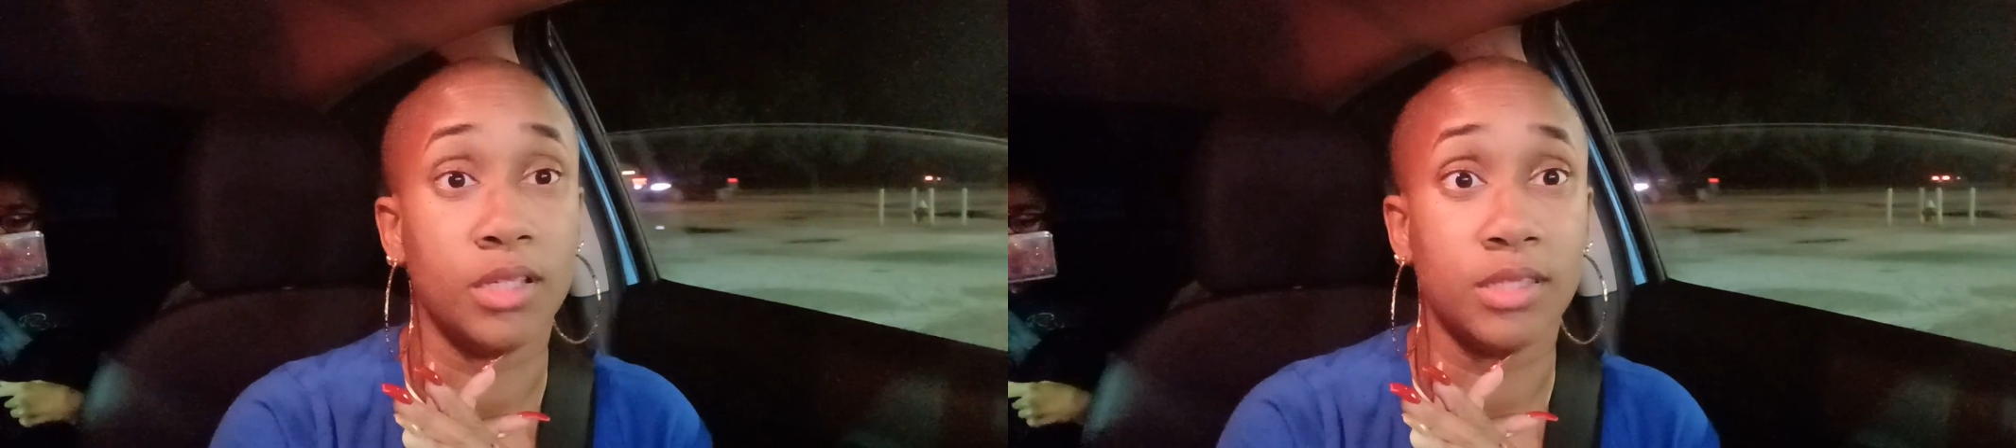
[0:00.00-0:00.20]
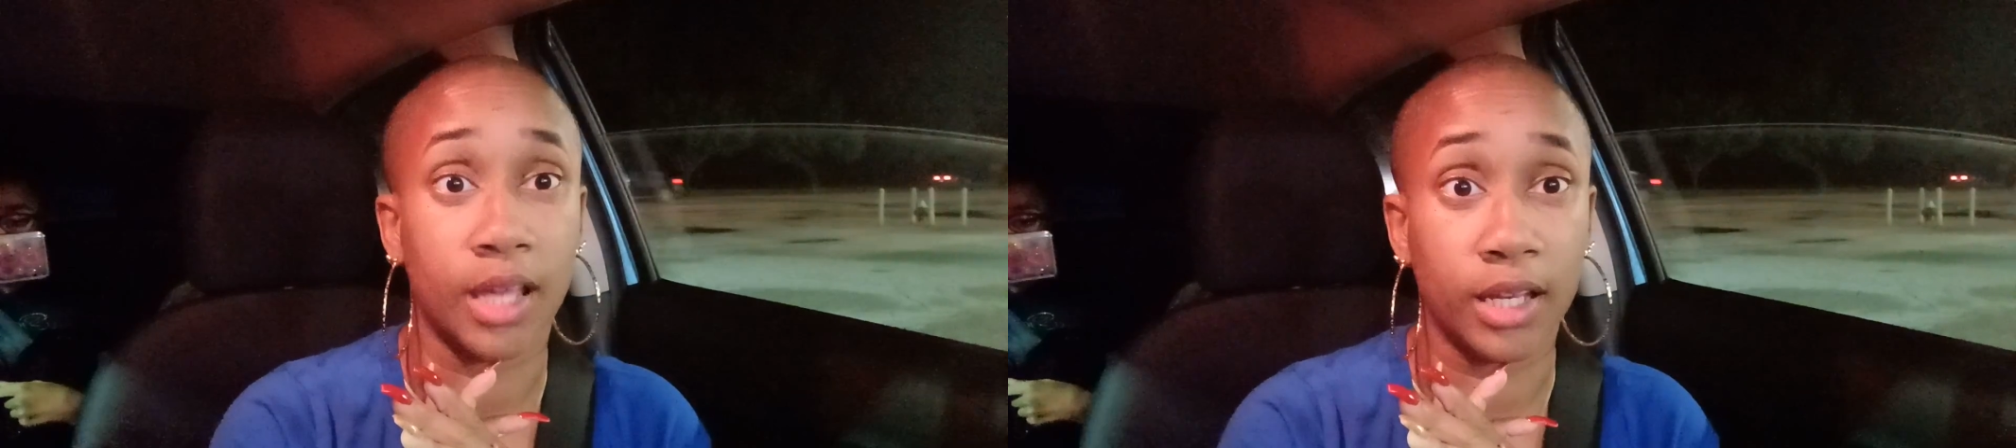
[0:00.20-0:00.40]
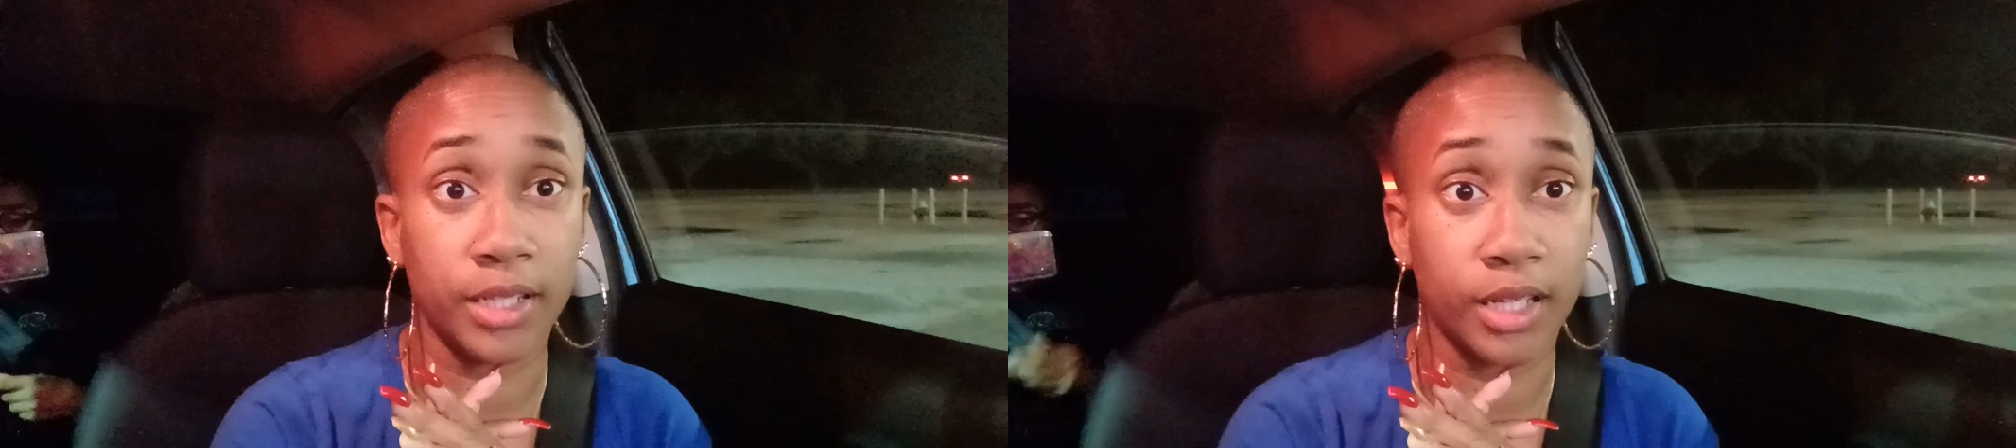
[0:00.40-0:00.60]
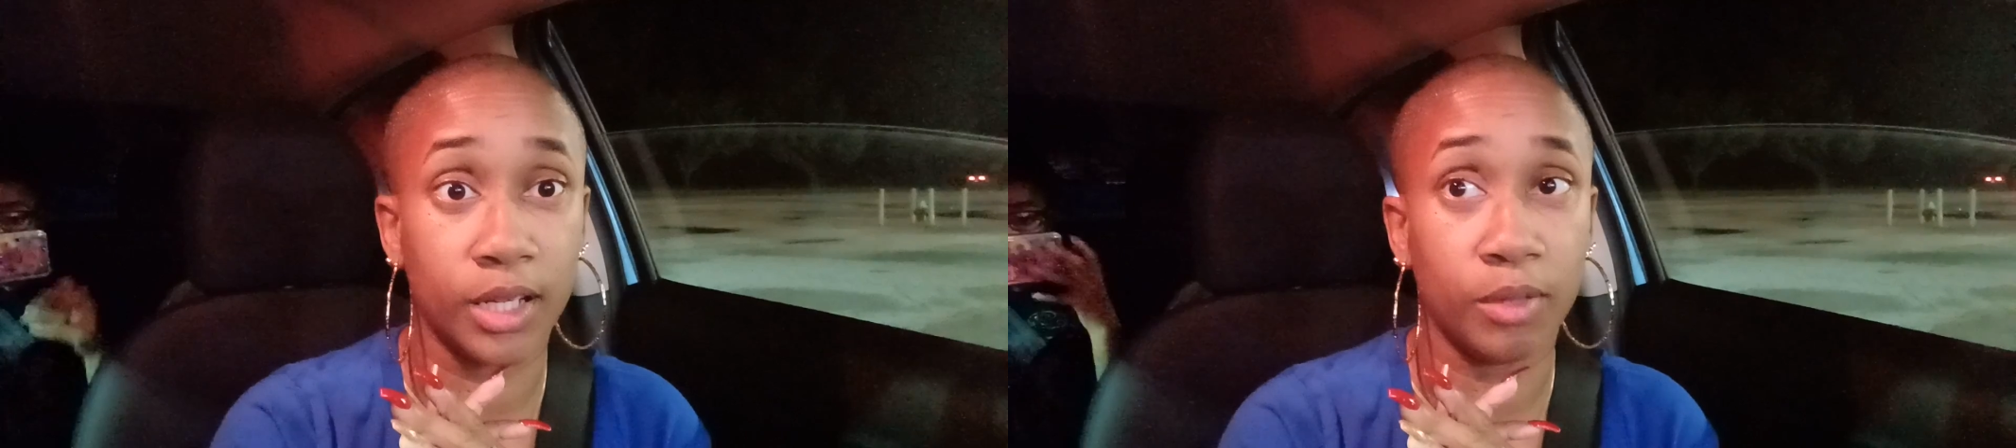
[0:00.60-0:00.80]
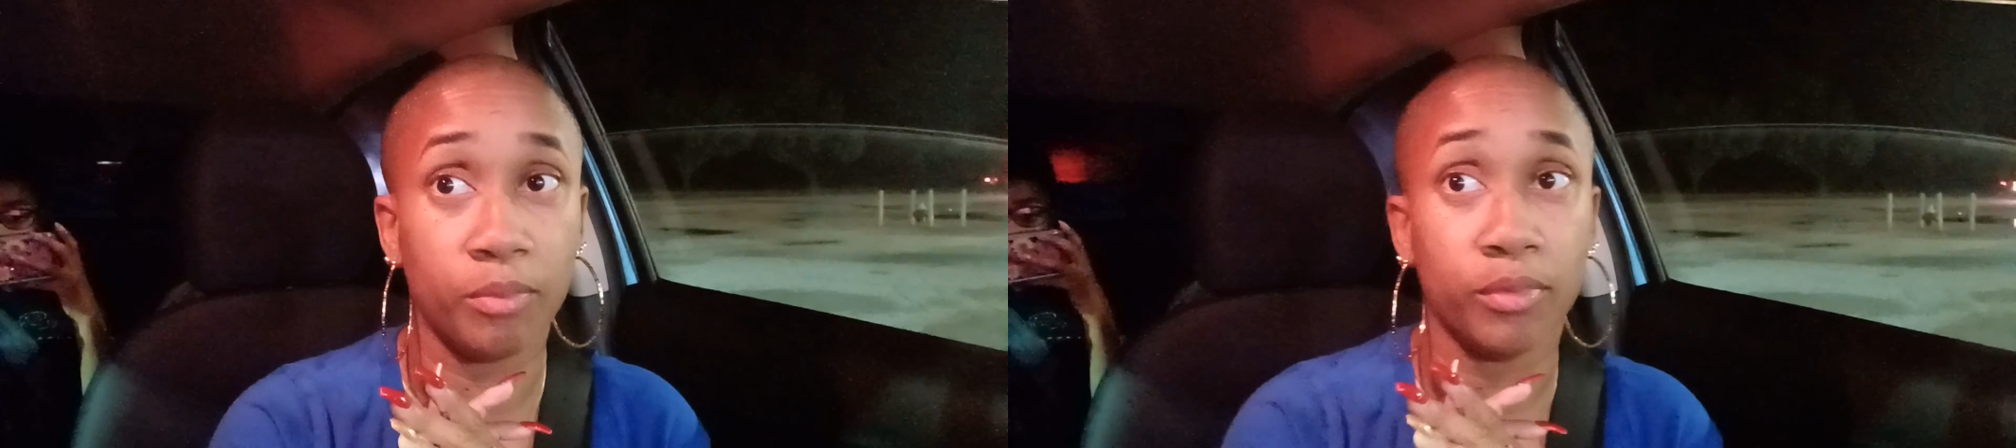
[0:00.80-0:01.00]
telling
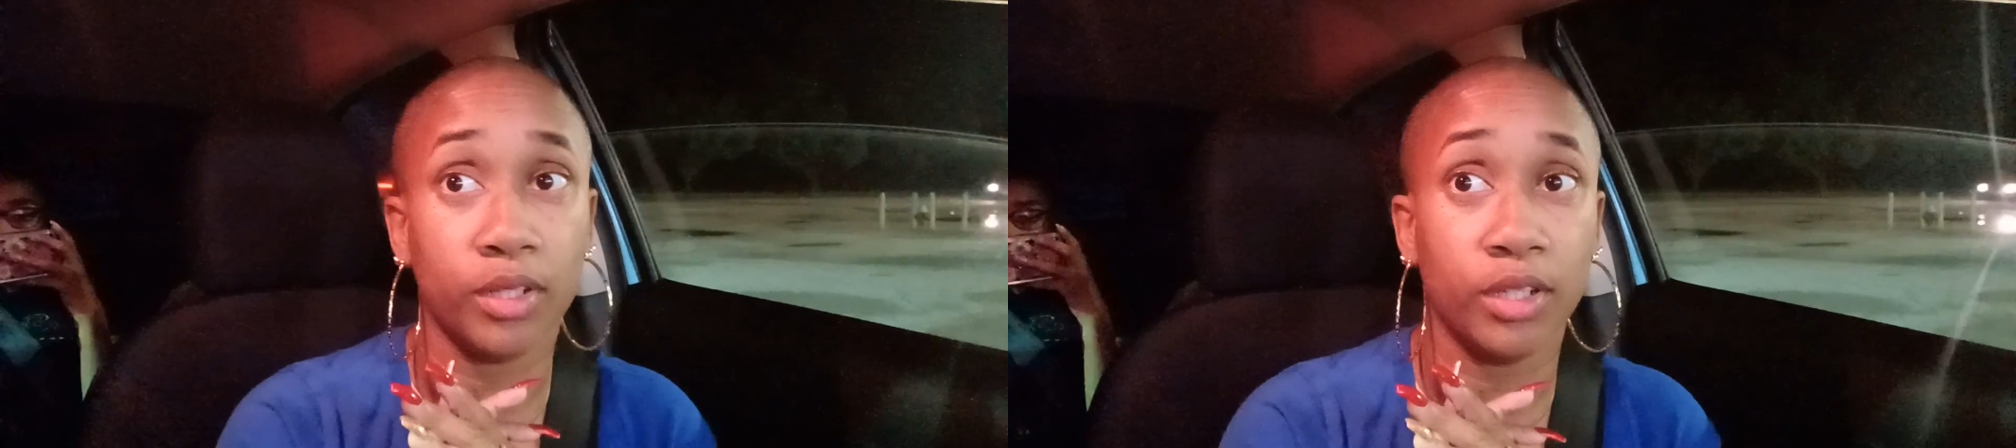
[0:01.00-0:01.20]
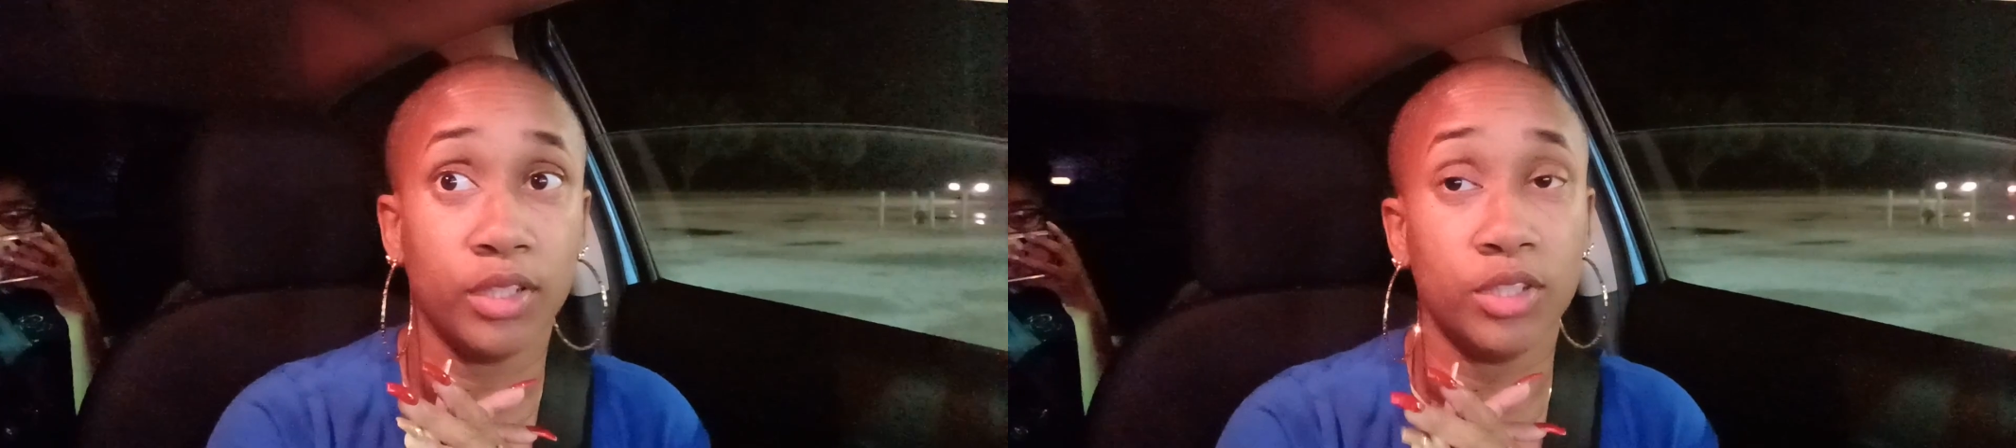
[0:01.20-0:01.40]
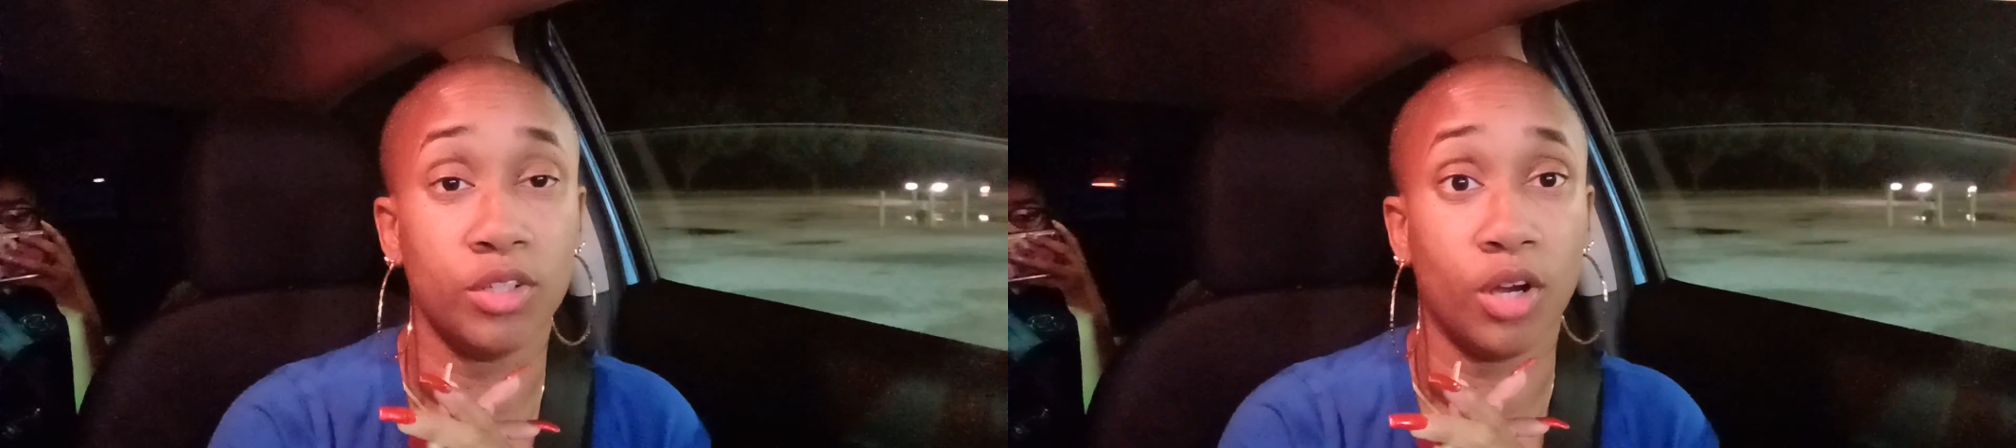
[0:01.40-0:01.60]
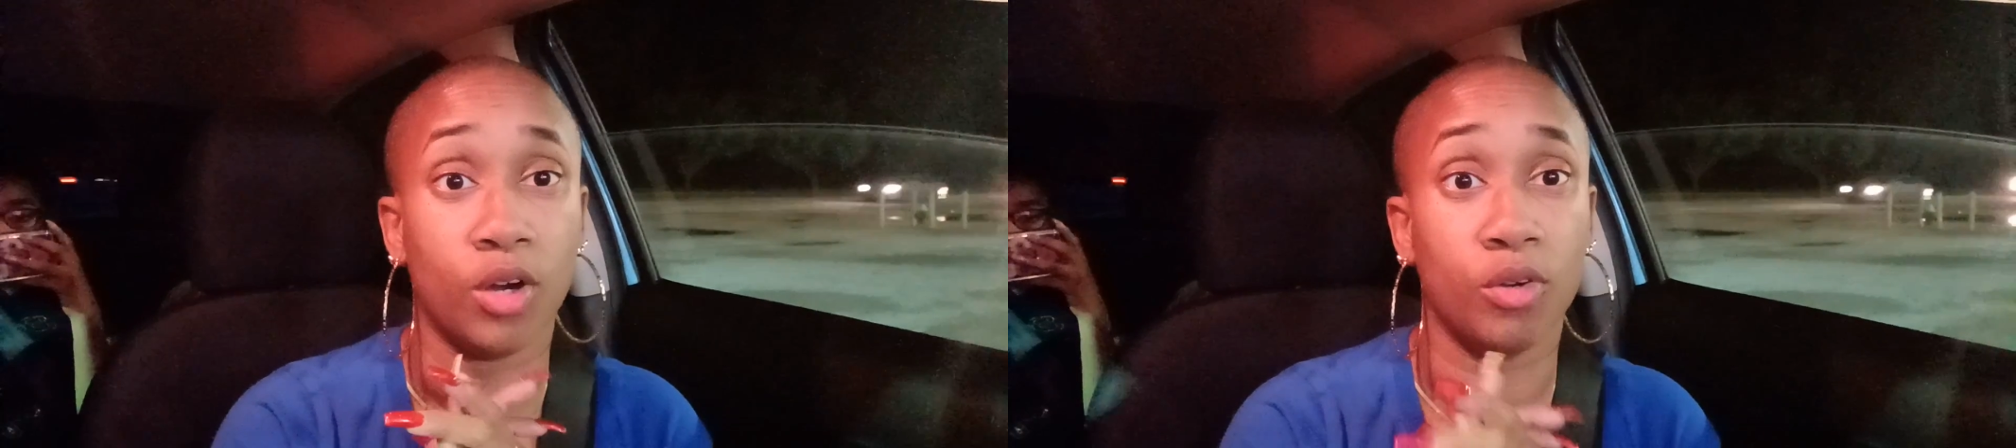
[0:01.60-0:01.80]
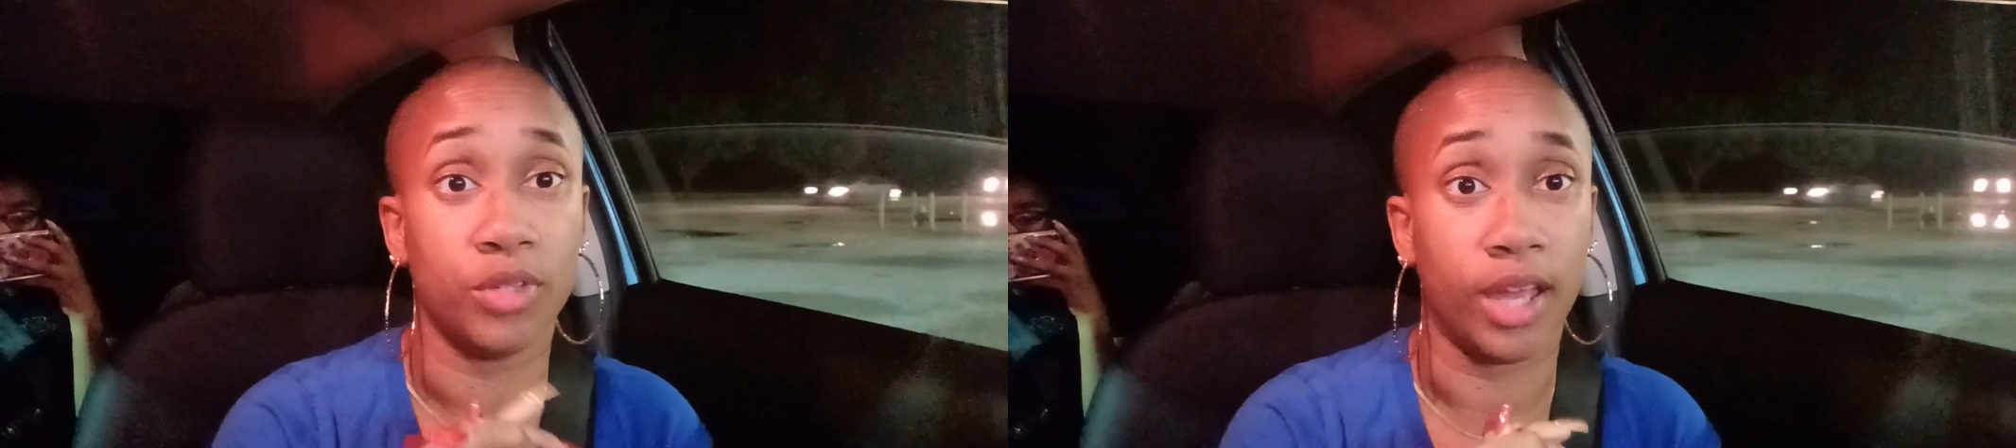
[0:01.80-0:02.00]
them you know